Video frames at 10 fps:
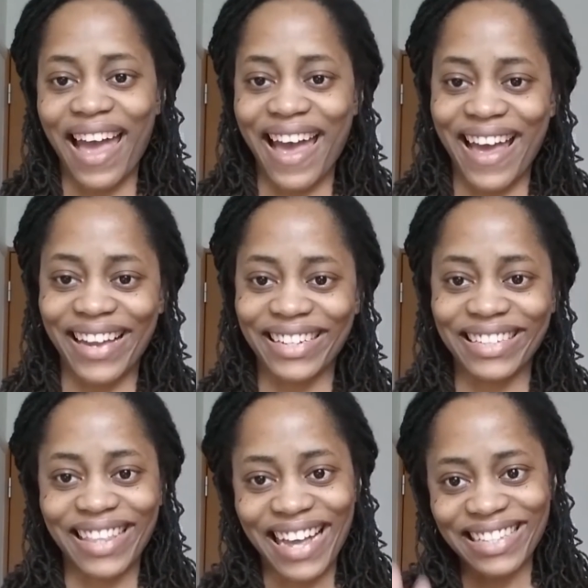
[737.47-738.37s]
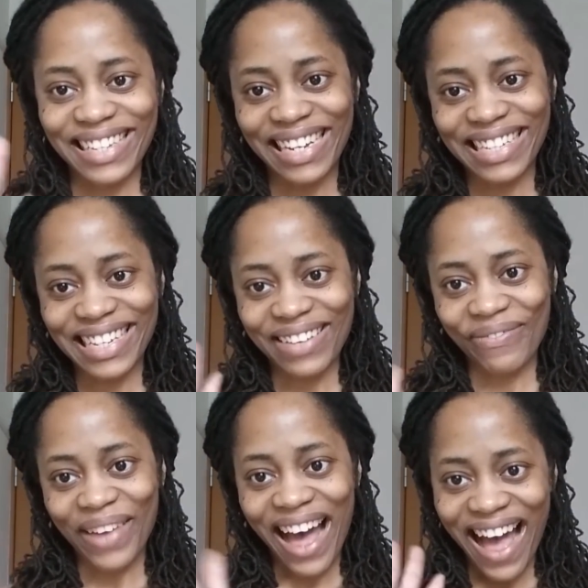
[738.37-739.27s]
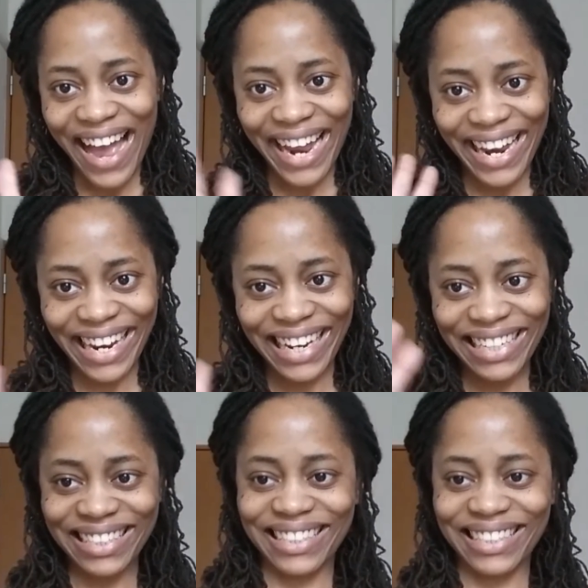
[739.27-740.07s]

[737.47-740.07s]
And that's it. Bye.